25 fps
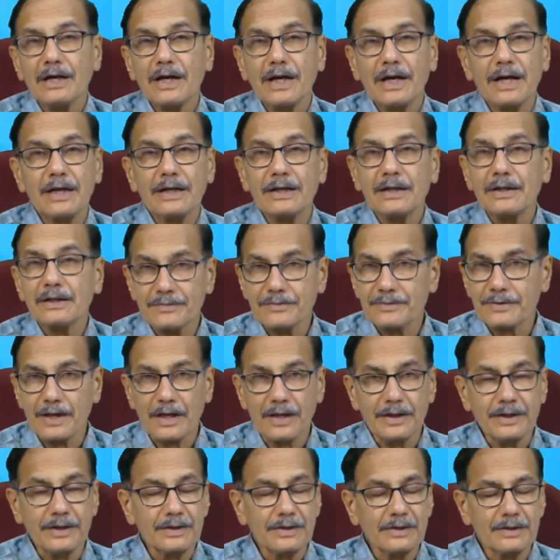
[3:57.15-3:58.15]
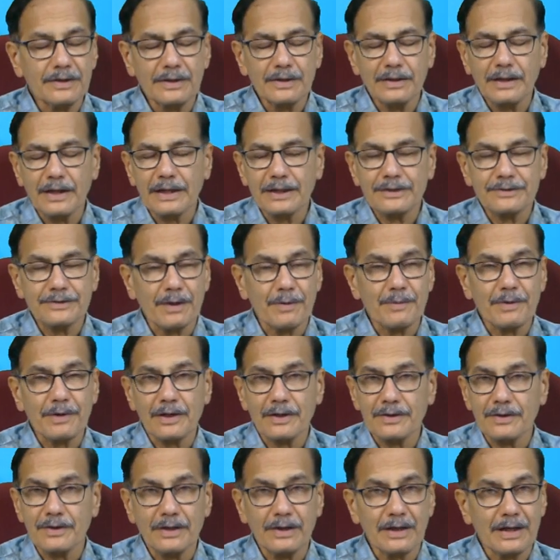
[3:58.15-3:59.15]
and it stamina
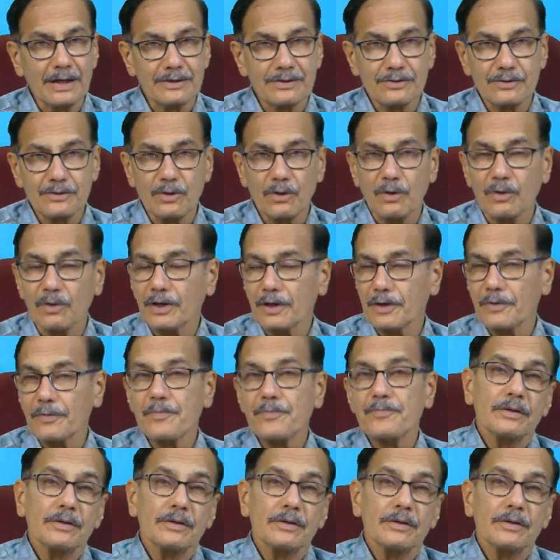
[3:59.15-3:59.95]
doesn't last longer.